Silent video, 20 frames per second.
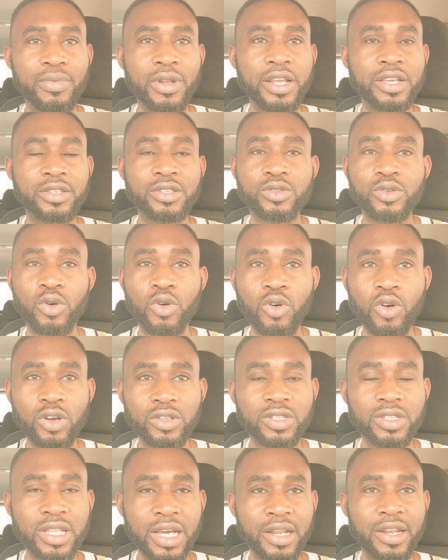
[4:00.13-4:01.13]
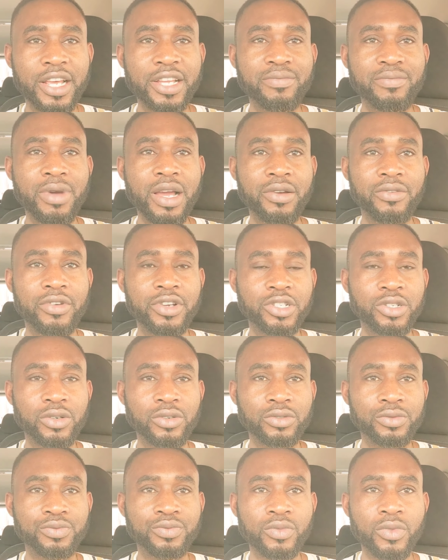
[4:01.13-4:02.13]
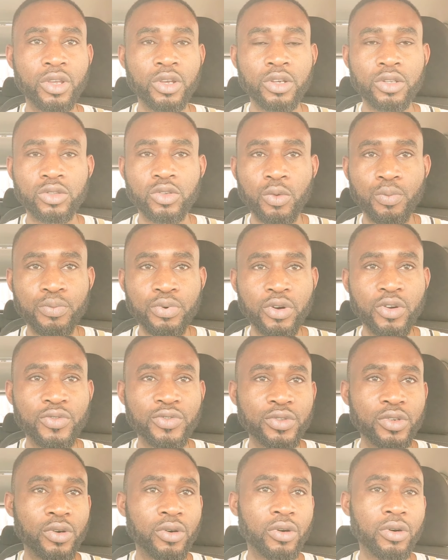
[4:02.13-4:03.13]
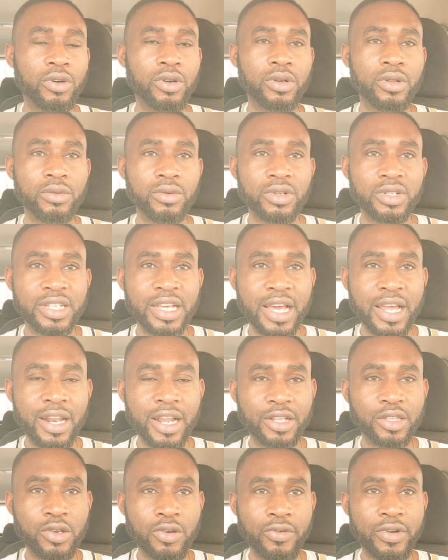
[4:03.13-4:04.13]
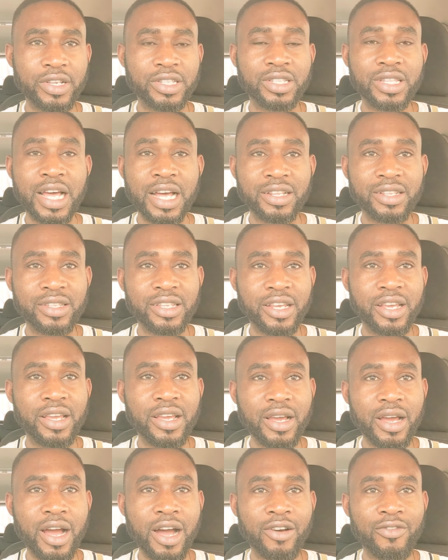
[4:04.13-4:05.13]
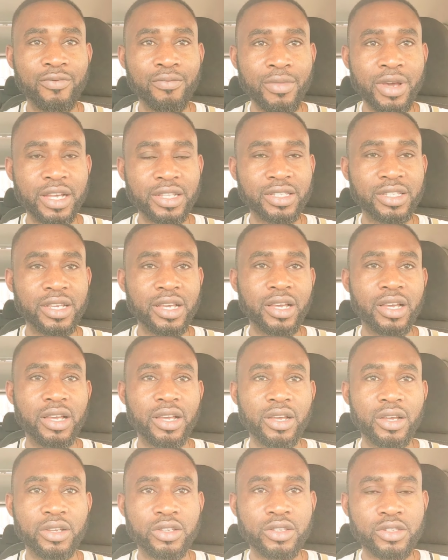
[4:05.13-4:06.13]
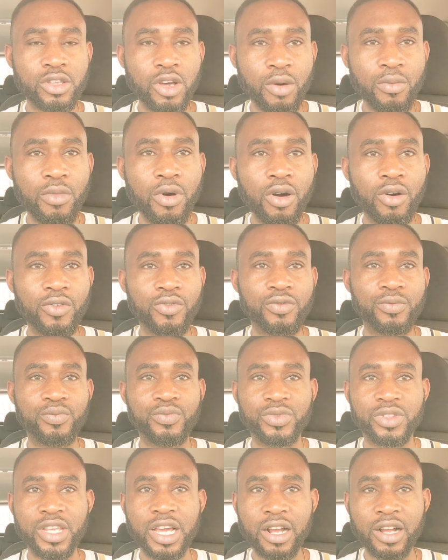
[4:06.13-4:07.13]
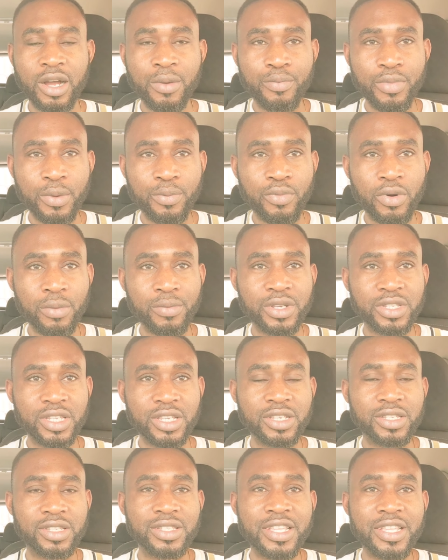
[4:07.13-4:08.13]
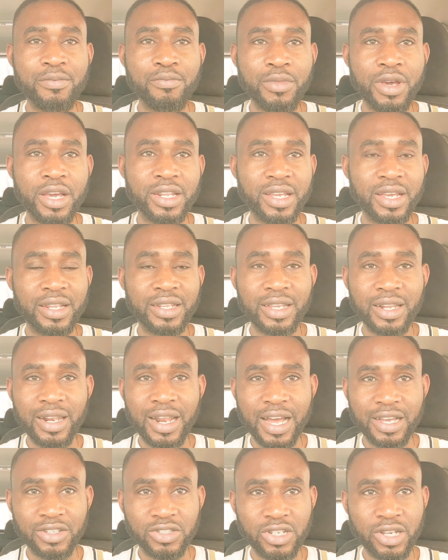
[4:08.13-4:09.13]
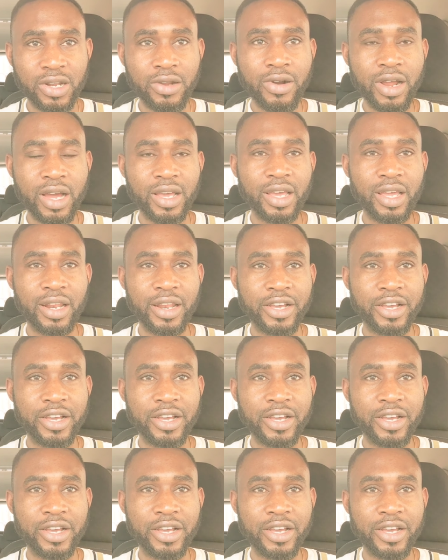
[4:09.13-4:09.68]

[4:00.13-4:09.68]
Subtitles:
cut down net migration to prove to the electorate that they have met some of their campaign promises they made in the last general election.